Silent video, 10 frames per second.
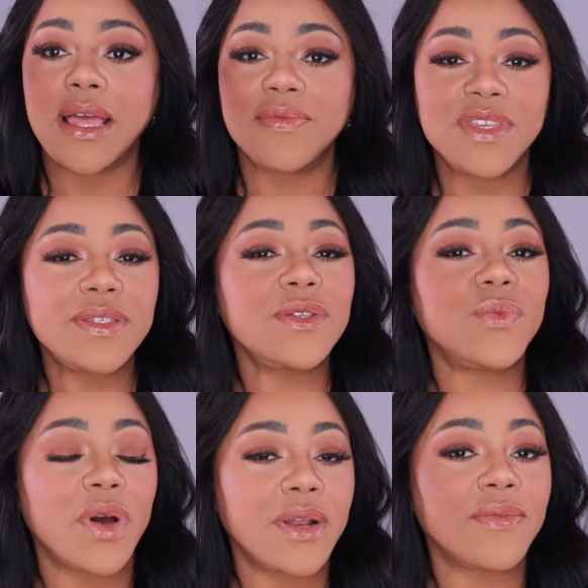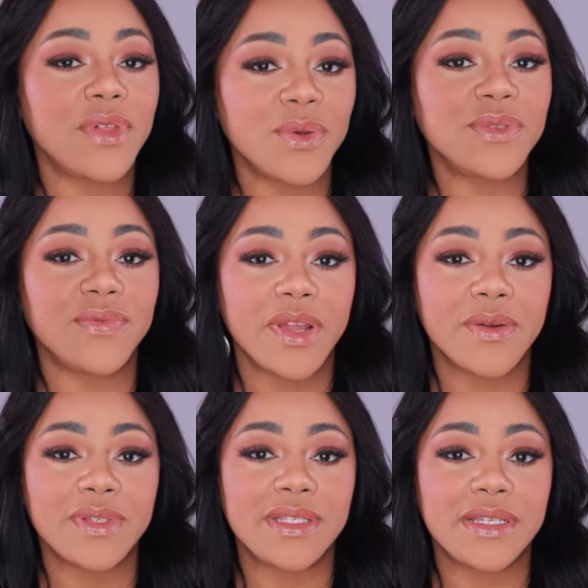This is one of those
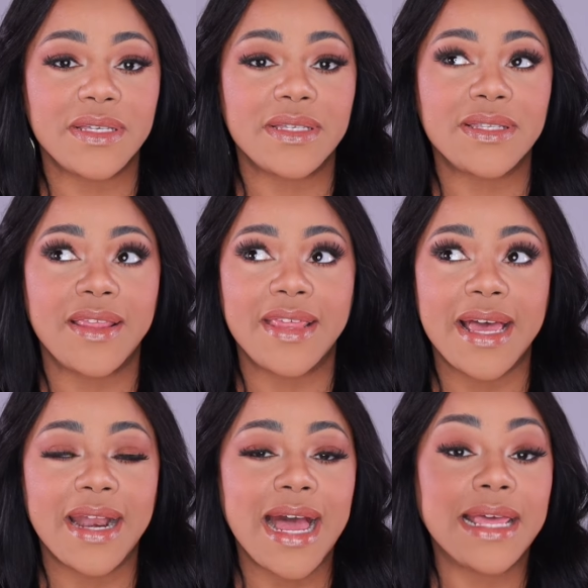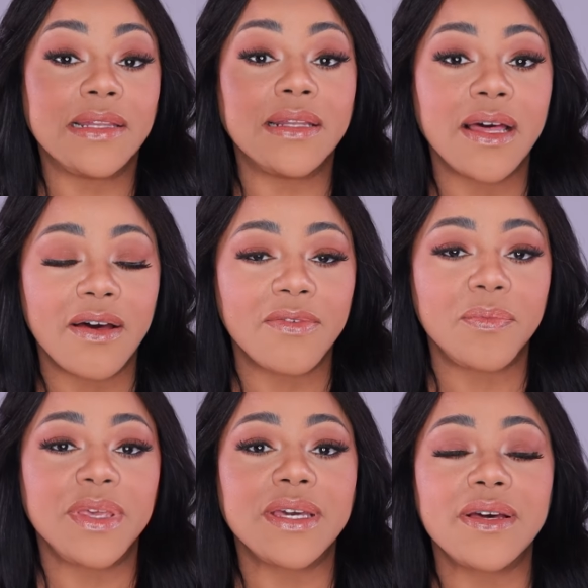fragrances that I
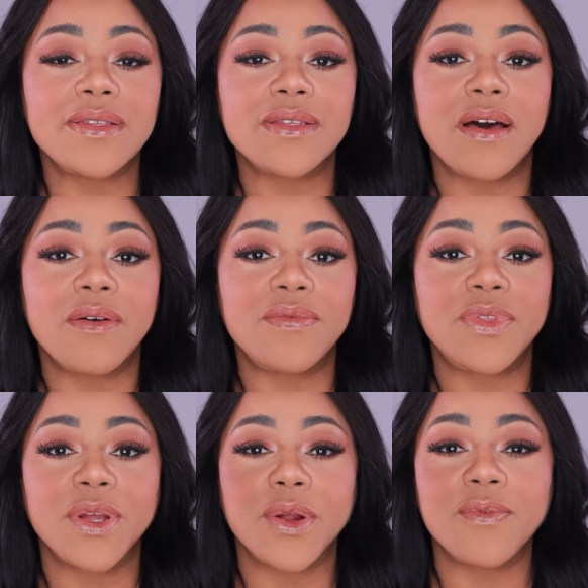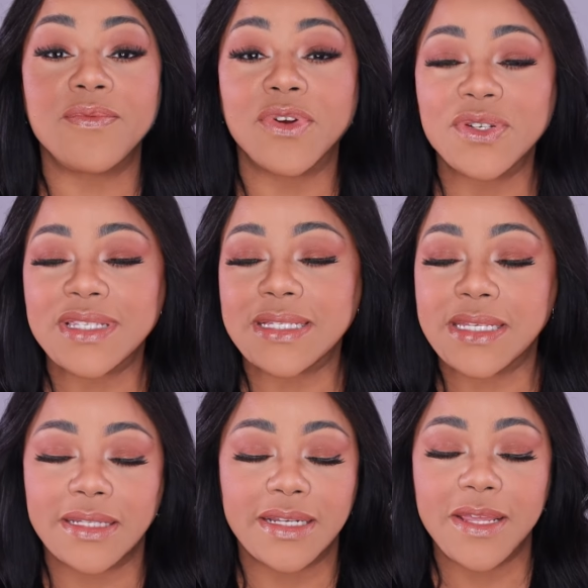love because of their
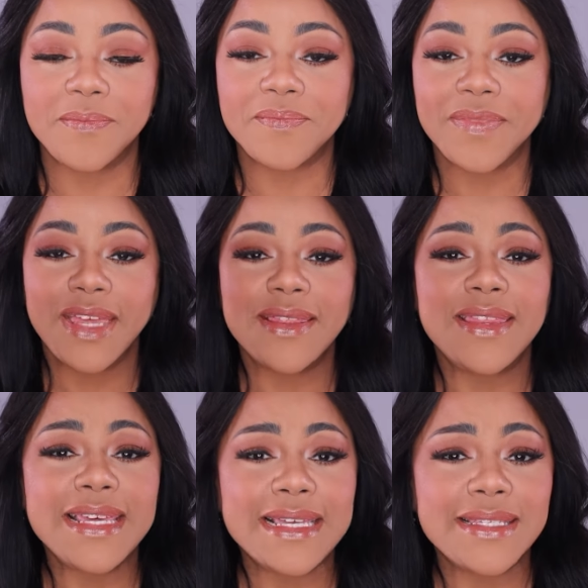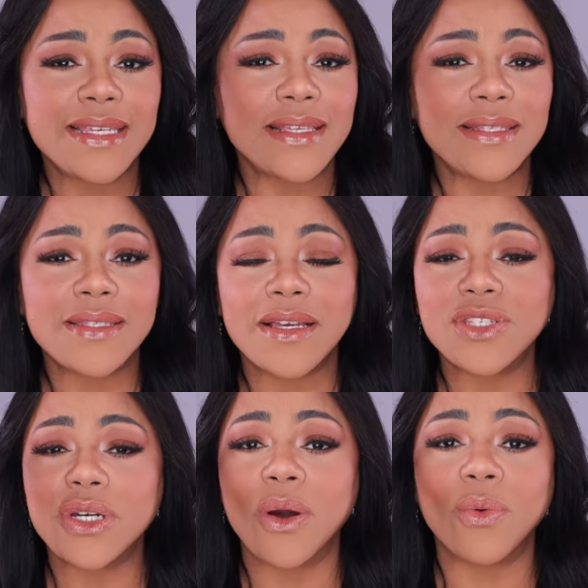versatility. This is
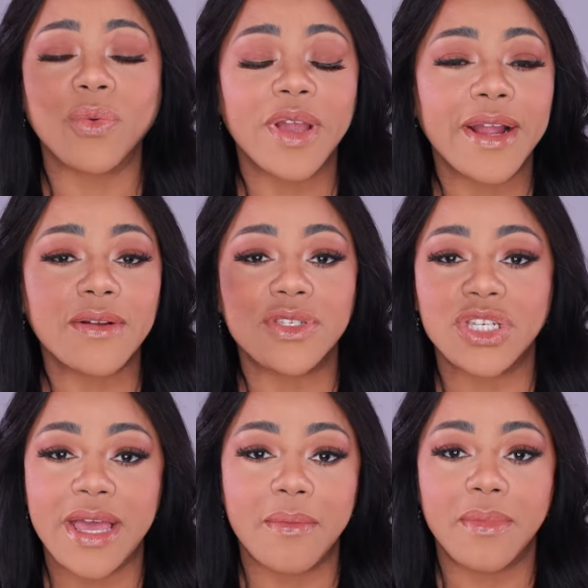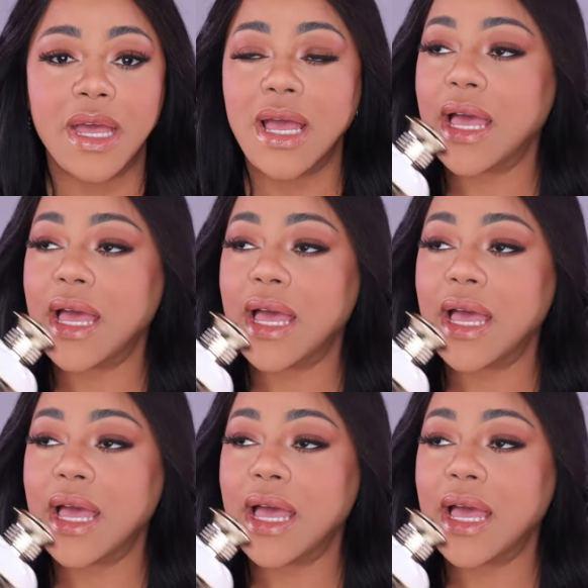such a rare gem.